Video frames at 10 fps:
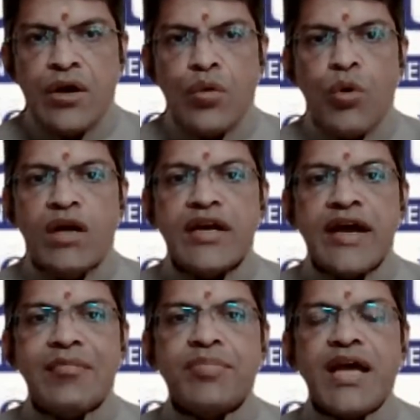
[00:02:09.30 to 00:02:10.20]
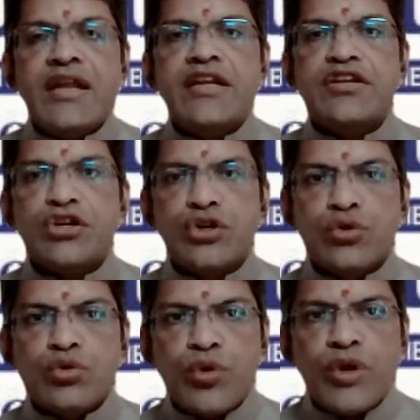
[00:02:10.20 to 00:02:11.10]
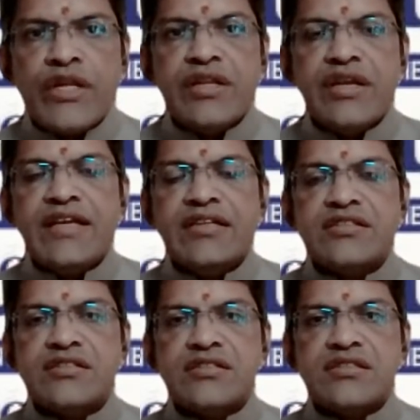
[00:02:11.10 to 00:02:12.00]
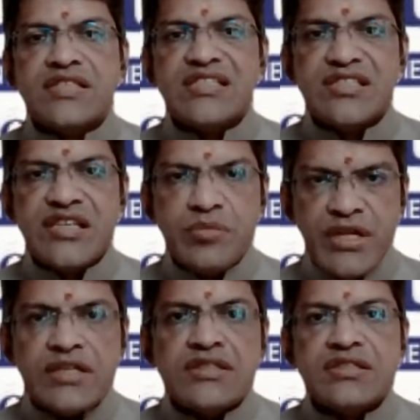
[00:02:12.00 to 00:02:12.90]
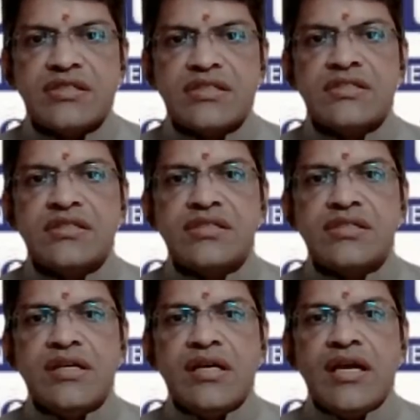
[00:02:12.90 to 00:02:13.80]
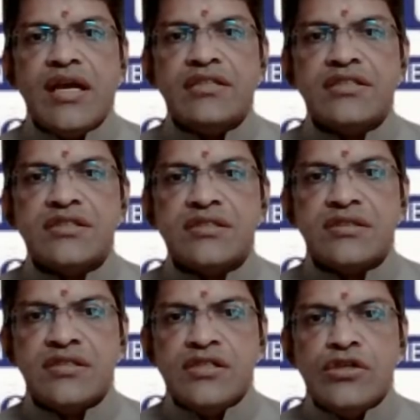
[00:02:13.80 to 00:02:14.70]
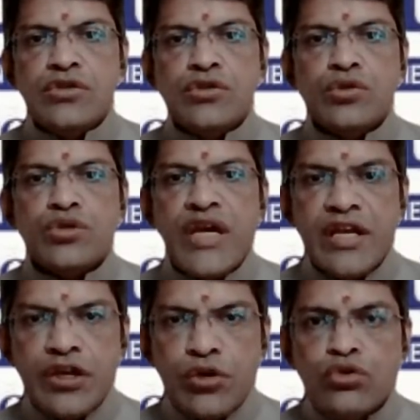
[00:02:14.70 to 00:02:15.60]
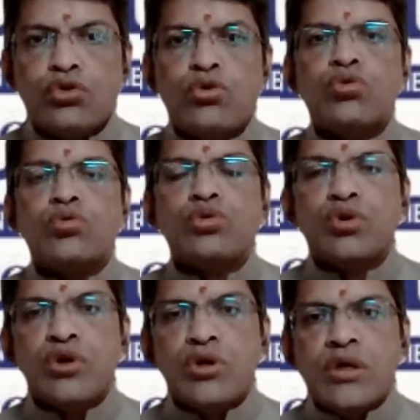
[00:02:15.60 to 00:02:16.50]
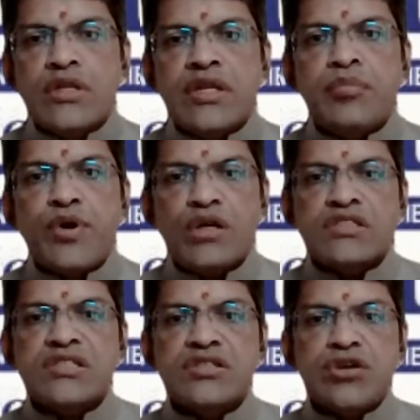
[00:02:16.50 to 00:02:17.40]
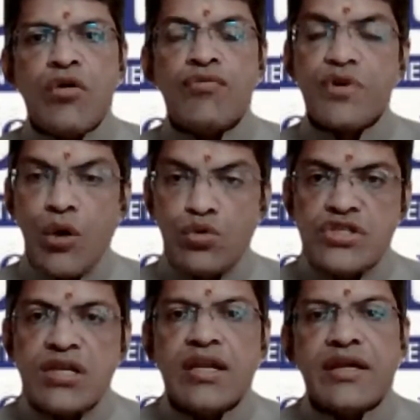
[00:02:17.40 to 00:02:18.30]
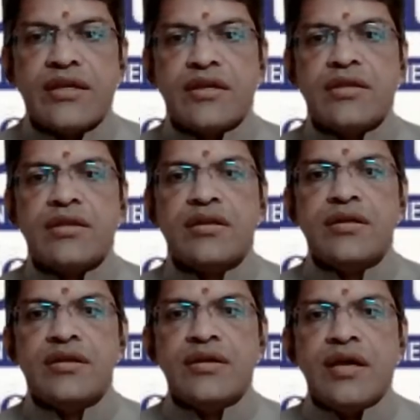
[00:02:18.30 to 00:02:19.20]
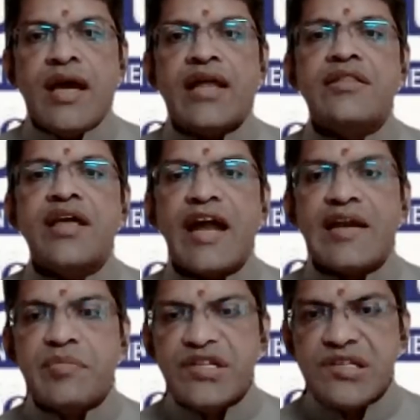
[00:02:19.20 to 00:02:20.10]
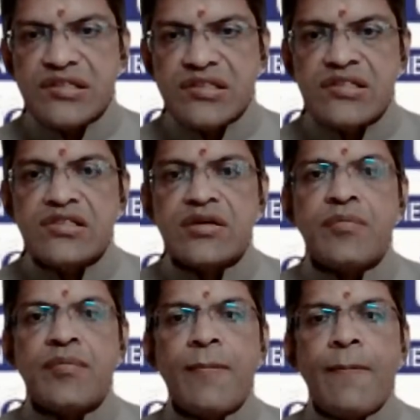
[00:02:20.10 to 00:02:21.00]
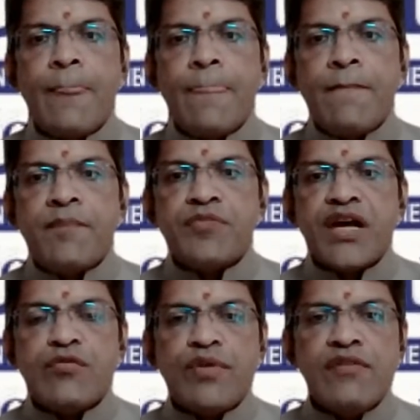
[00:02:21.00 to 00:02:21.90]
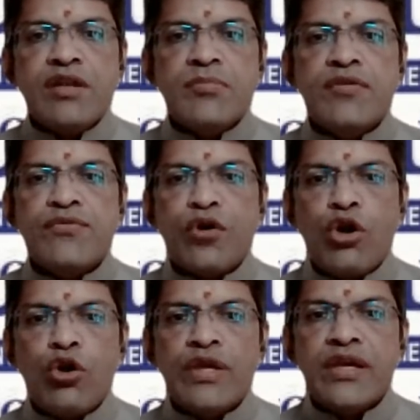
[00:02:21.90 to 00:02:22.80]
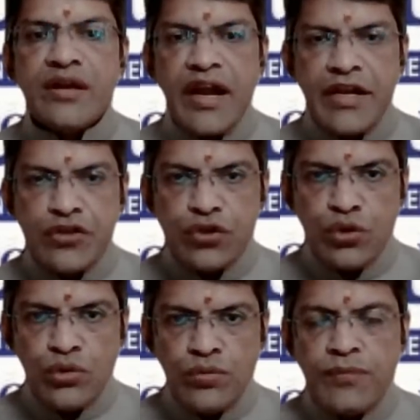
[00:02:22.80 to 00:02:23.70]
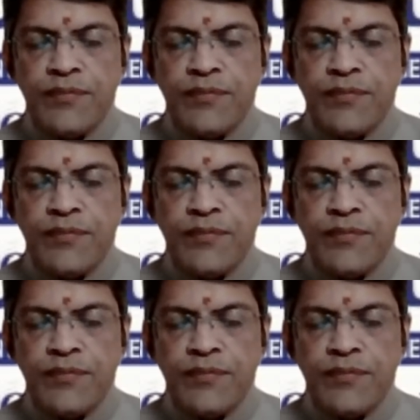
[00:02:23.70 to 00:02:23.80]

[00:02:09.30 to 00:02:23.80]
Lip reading: What I am planning to do in the next 60 minutes is to take you through the process of counseling and the admission system that we will be following right through,